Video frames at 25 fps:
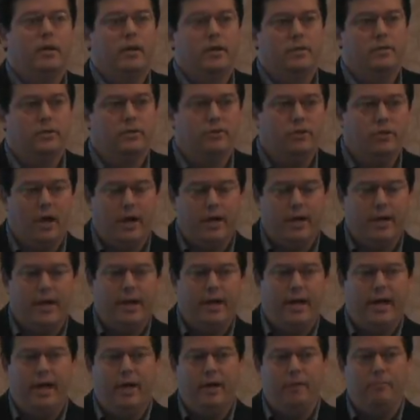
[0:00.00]
I said, John,
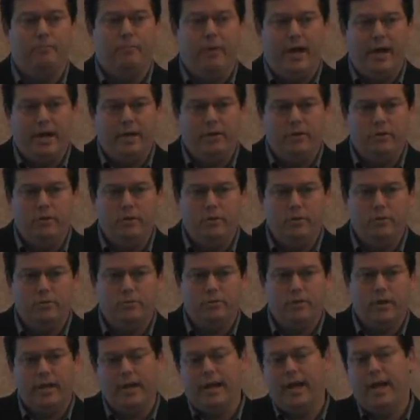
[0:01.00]
I have bad
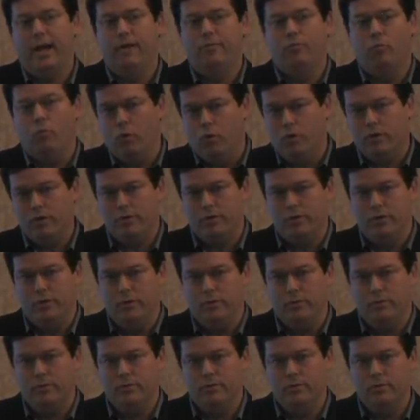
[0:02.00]
news and I have worse
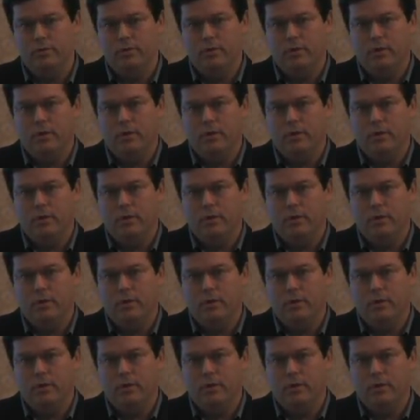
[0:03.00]
news.